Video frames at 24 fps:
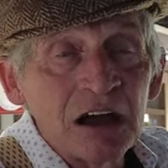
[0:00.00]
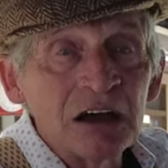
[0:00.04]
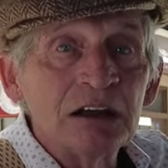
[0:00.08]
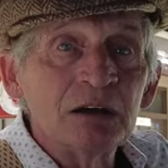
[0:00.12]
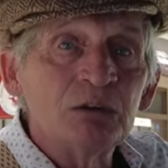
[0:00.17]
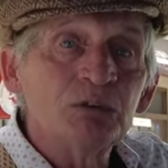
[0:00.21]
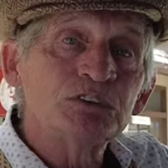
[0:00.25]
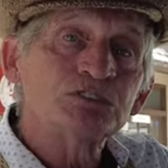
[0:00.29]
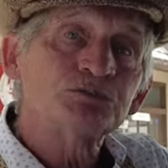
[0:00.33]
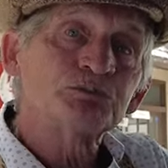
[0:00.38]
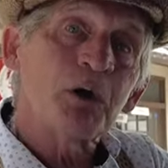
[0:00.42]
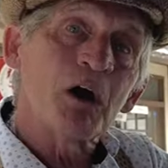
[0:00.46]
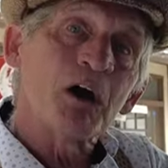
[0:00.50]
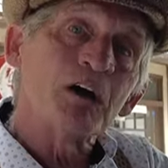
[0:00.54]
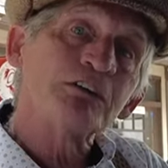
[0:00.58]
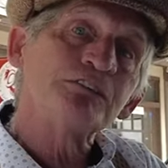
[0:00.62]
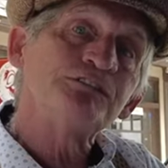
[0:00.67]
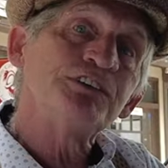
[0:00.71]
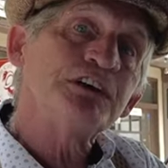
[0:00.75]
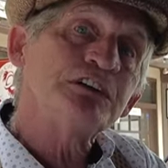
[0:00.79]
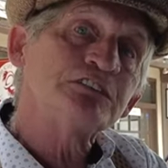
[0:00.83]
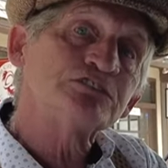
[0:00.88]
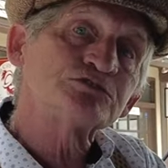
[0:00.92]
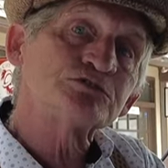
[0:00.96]
And it was part
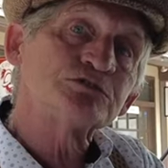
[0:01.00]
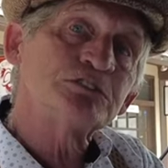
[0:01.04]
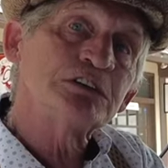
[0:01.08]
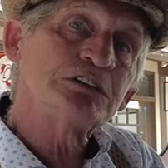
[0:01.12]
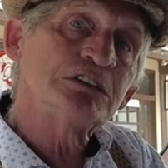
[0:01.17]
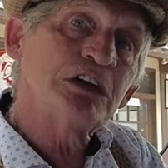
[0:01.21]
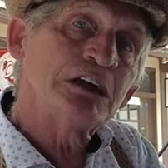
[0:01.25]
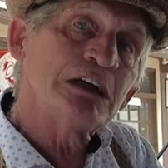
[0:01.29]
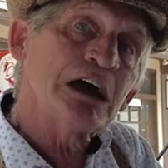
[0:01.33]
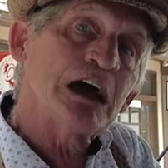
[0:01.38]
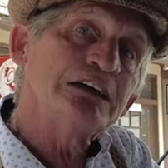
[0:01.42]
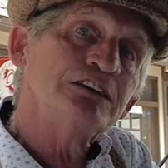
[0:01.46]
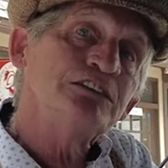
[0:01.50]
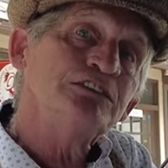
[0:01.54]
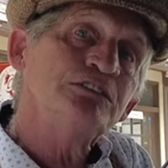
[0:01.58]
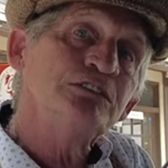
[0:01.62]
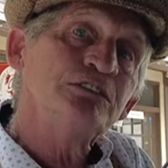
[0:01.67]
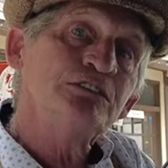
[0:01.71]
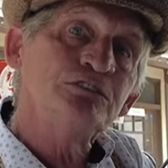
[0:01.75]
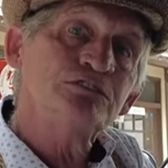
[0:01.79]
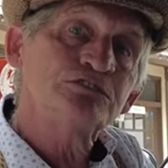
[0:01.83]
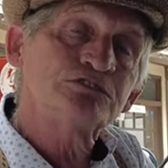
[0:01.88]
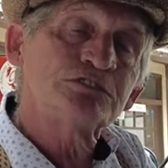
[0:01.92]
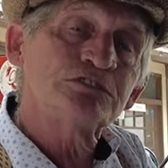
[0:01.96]
of history that I
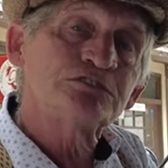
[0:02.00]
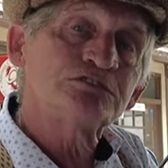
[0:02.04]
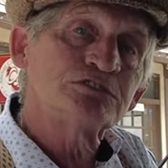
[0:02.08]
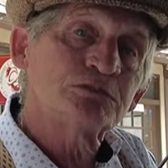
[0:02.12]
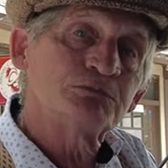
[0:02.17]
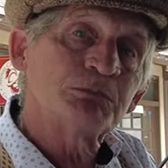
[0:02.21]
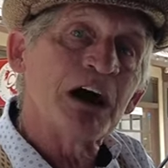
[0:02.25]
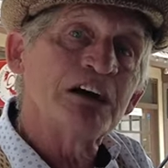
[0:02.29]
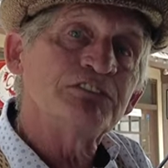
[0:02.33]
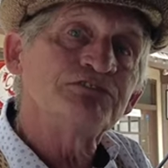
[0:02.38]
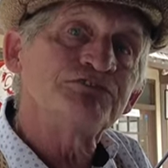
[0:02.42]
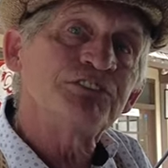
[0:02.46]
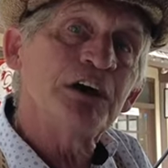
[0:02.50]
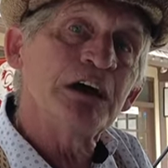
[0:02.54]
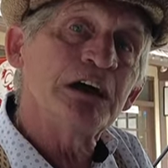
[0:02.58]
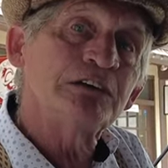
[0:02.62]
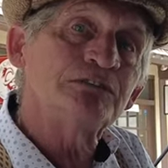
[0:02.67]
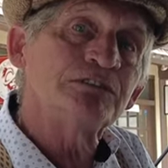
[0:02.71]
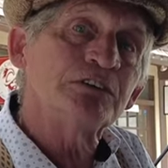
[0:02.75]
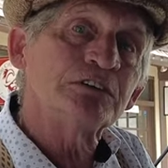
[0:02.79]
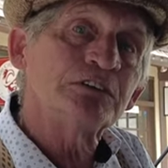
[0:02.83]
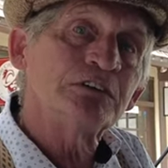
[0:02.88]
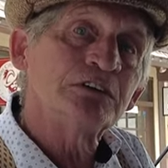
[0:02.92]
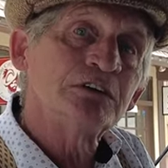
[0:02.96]
used to my
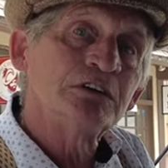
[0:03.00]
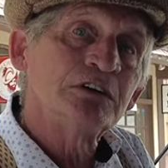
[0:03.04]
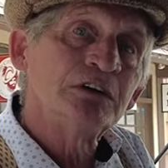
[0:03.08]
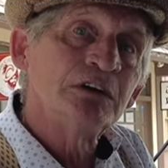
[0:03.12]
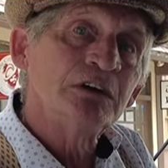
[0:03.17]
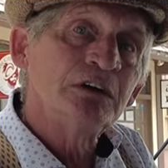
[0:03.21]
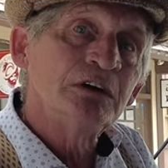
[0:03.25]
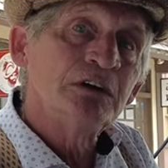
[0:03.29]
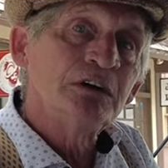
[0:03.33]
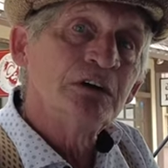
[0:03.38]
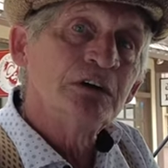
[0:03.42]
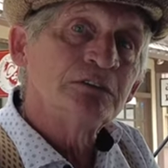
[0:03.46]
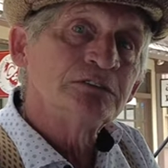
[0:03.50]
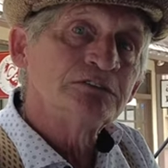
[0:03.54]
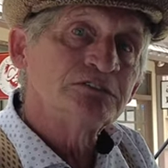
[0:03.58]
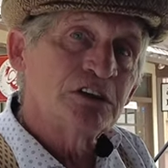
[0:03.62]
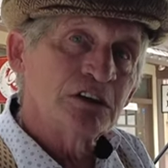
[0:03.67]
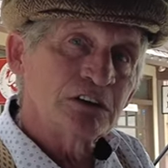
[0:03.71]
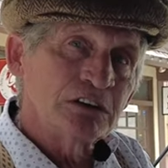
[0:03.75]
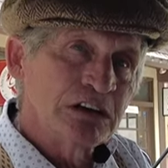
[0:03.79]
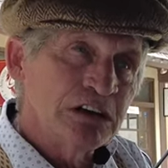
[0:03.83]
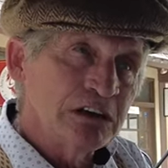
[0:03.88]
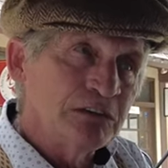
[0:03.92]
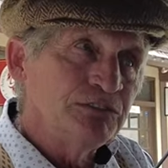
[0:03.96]
favor
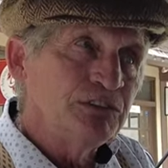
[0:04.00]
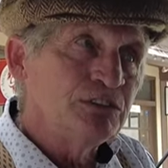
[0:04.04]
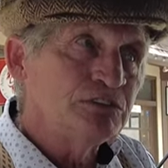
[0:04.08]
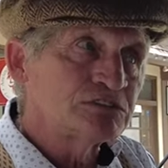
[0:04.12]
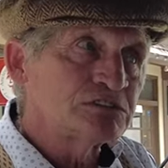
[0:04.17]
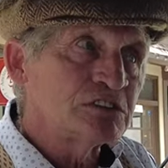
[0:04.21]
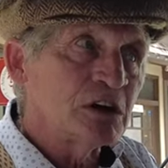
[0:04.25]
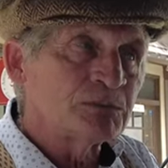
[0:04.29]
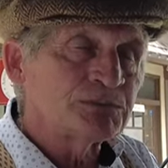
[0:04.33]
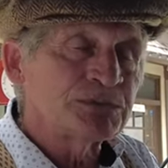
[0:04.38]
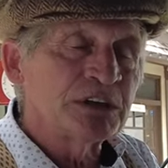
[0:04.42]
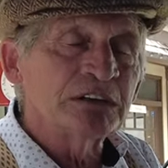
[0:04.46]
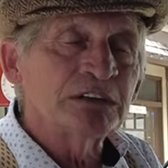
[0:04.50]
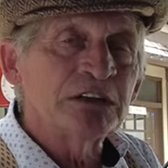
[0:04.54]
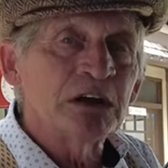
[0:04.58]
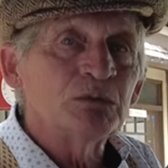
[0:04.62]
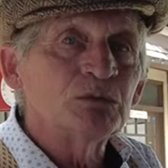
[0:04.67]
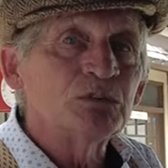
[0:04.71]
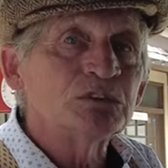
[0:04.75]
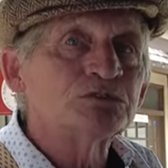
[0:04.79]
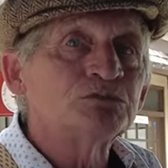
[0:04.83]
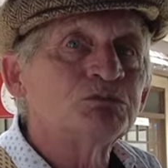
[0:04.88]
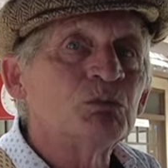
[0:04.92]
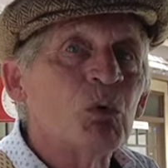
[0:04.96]
to give you something that
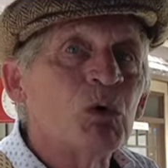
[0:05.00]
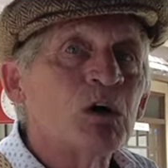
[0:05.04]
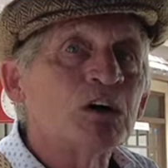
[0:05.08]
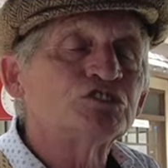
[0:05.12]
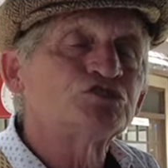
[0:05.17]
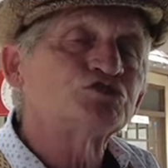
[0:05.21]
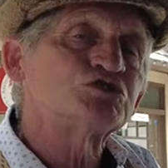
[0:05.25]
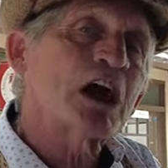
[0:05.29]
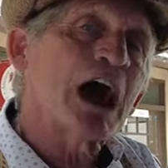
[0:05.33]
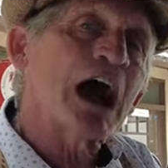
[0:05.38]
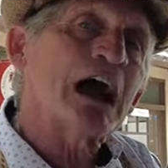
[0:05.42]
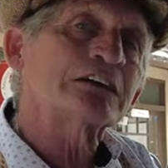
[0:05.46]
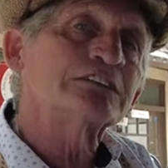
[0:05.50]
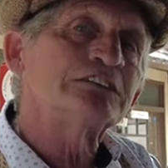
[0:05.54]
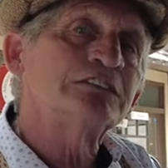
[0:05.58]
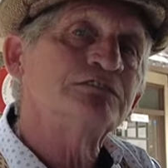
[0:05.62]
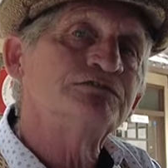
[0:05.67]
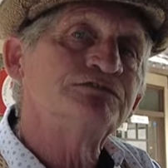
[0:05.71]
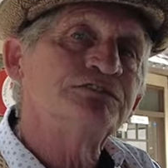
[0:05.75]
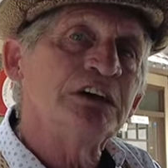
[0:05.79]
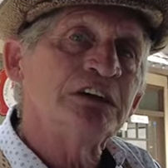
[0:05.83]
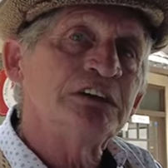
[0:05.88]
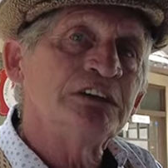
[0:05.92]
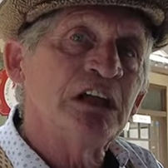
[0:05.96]
was more
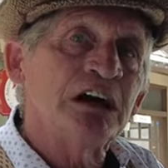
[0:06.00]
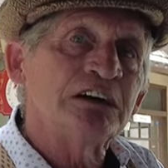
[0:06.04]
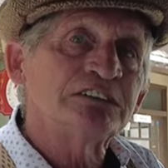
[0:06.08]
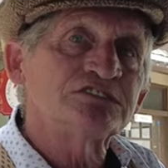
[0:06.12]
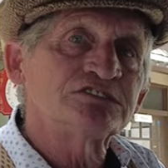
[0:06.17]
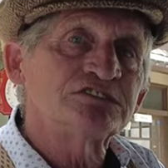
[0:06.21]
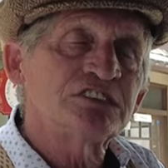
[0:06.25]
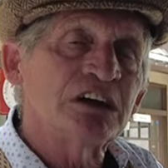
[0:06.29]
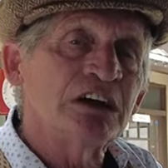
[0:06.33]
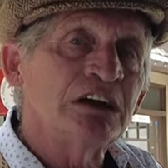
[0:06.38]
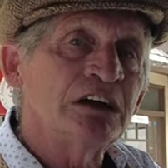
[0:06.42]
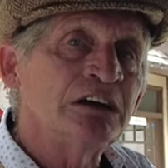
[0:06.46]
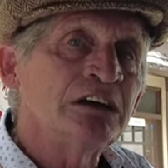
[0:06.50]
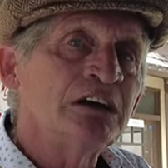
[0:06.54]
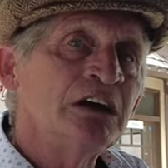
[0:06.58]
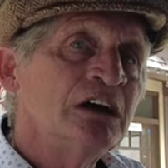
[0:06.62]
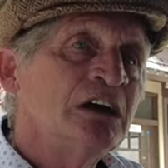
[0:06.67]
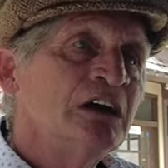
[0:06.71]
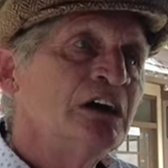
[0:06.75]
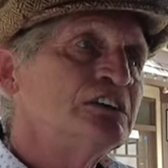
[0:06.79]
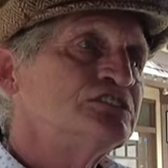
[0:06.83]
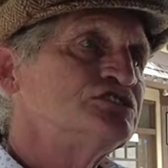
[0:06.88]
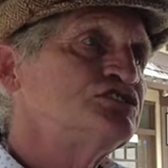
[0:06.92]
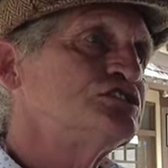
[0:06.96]
attractive than, let's say,
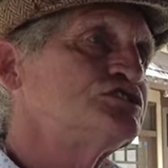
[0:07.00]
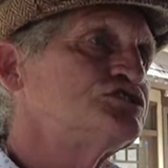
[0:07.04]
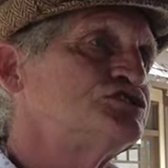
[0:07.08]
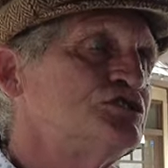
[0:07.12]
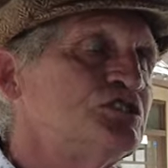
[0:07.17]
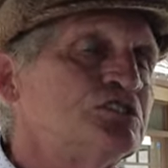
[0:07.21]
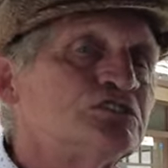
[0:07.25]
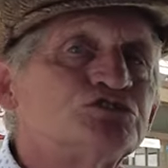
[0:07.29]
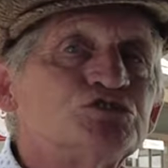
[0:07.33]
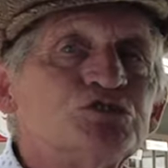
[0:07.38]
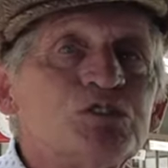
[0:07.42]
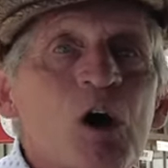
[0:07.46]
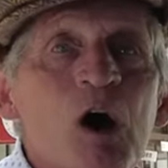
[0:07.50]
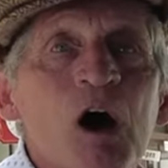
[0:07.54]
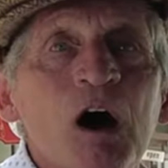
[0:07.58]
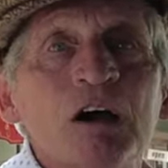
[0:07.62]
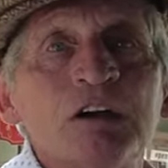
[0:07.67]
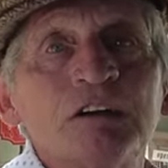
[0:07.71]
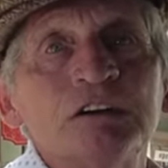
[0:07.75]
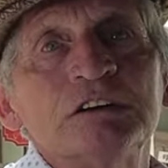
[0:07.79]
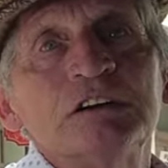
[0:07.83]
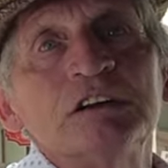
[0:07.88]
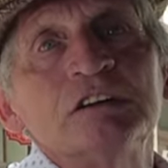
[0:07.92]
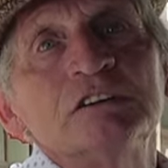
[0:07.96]
just your
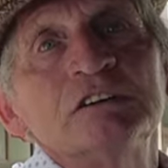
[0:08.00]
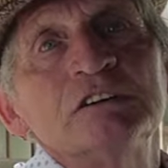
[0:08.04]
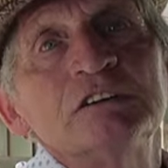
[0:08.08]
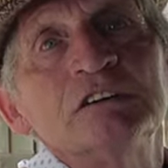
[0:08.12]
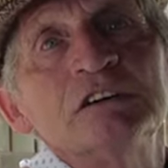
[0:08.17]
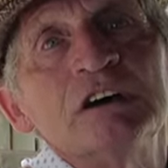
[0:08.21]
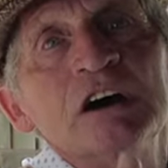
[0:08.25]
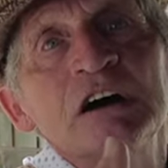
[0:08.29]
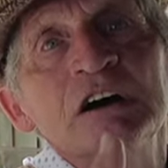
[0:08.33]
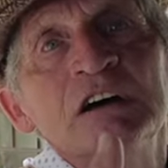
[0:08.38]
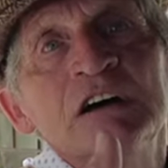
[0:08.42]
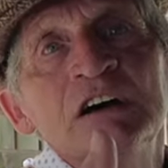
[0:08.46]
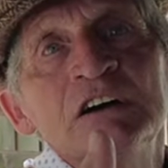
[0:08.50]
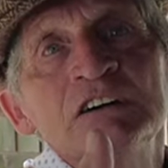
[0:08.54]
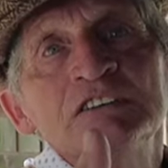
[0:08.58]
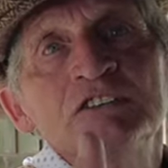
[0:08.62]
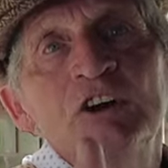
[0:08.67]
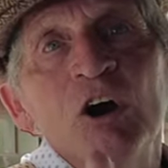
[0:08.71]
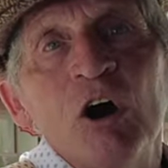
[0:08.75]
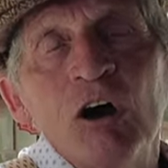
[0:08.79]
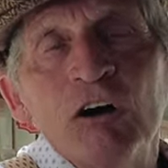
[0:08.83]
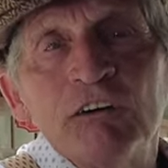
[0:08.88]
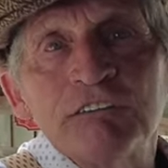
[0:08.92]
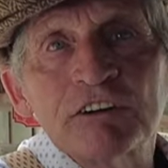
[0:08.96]
trolley or mm-hmm.
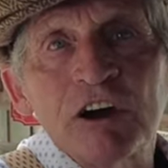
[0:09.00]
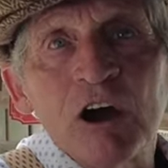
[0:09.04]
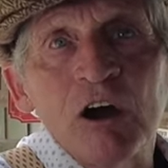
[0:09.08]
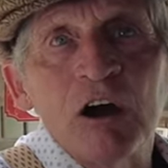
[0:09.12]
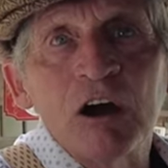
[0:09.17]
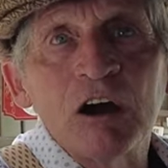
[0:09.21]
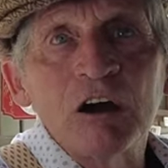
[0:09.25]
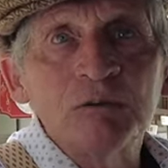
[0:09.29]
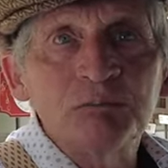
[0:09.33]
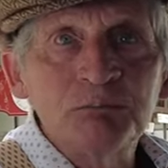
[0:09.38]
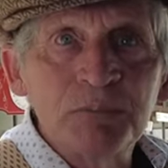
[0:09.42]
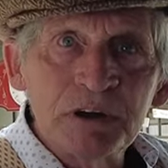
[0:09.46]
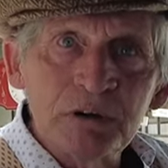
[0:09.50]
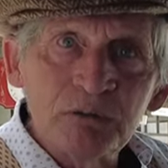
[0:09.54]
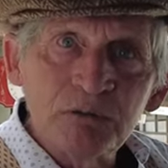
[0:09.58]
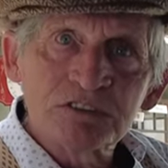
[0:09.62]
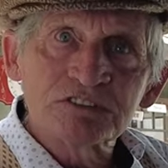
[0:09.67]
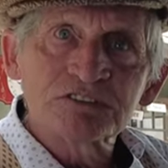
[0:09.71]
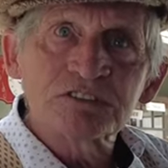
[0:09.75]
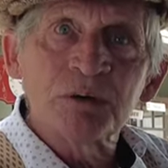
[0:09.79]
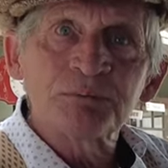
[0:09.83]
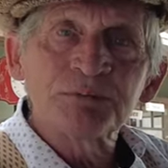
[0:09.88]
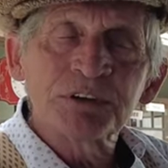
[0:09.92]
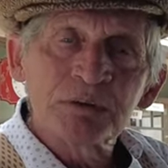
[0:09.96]
golf cart, but it
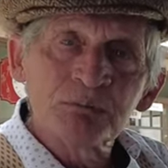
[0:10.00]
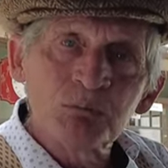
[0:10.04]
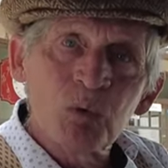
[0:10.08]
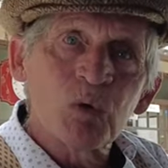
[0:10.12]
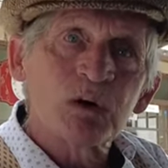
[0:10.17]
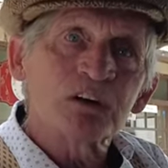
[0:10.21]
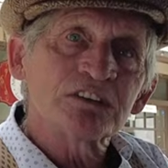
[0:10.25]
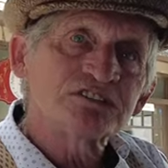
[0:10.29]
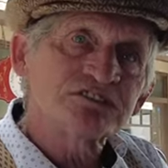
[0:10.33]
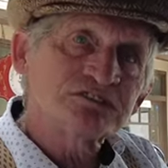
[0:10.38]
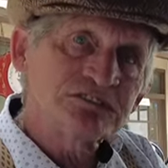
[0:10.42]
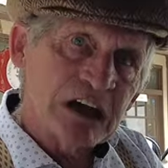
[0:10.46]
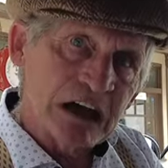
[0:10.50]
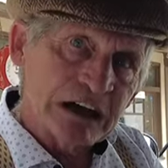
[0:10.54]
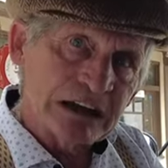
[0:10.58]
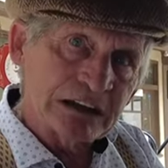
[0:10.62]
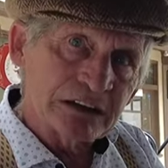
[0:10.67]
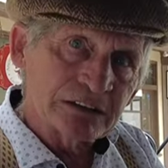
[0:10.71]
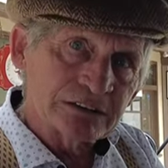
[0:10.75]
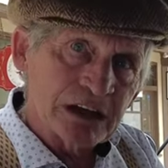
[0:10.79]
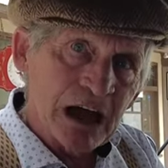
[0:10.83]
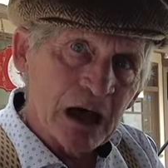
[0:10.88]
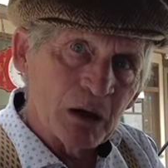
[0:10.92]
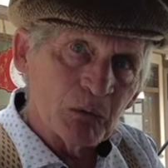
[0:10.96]
was something more
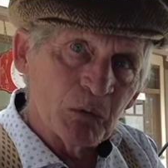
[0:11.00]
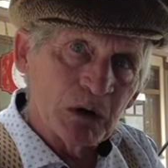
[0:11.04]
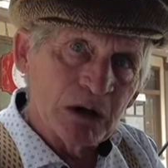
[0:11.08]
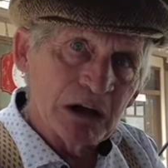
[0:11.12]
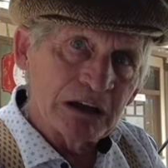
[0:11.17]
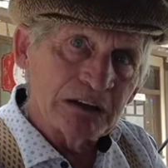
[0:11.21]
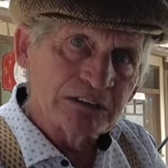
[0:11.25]
aesthetic that way.